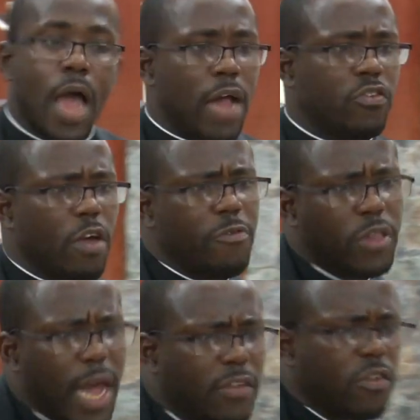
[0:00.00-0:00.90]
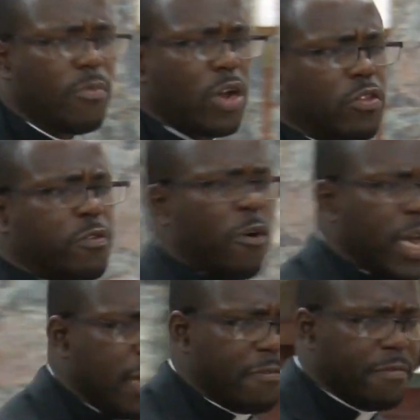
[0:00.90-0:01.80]
And so if you tell somebody to
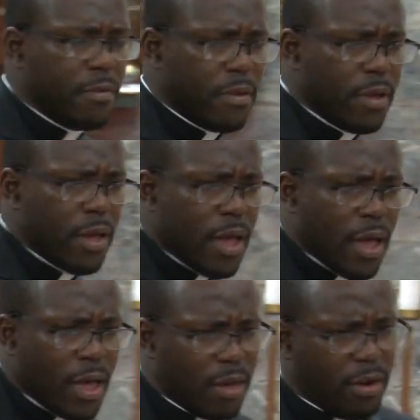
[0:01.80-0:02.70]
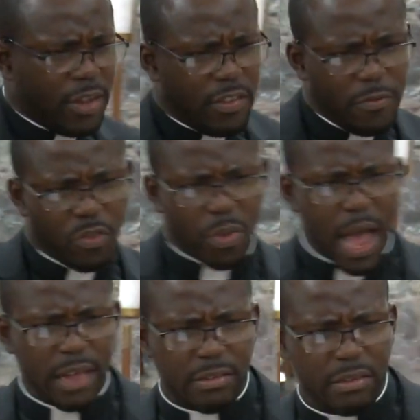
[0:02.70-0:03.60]
forgive, a relativist will
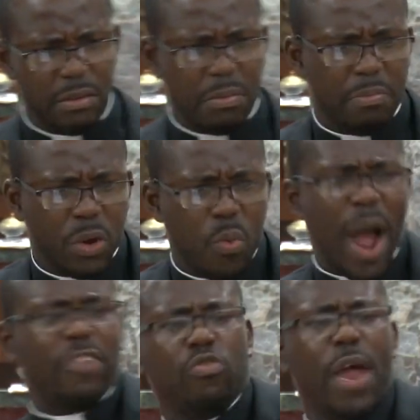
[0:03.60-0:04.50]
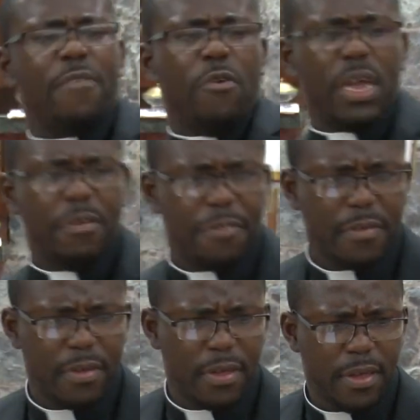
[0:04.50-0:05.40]
ask, but why should I forgive?
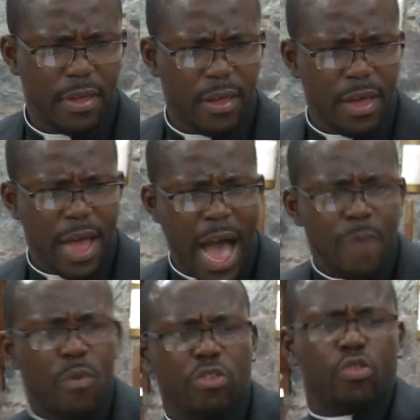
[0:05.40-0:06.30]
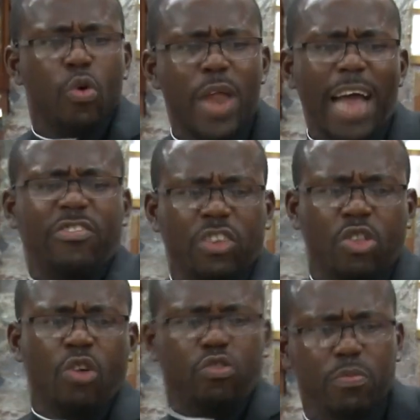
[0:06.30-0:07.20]
How much good has she
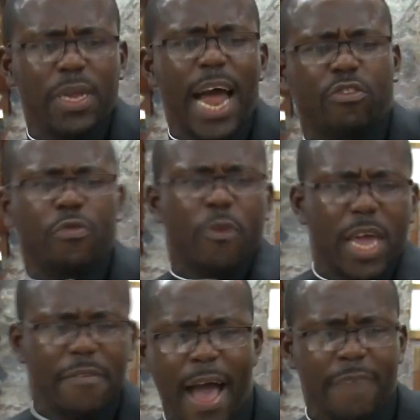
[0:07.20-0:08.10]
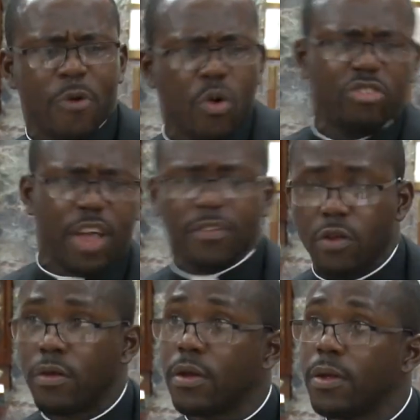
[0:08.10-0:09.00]
done to me that I should forgive her for what she has
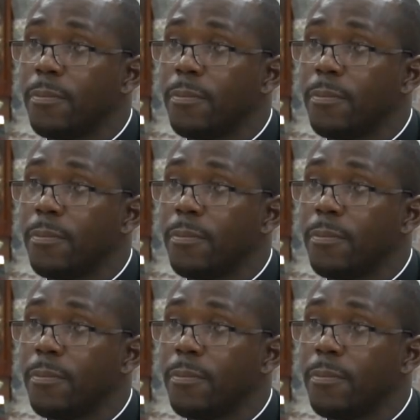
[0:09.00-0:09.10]
done?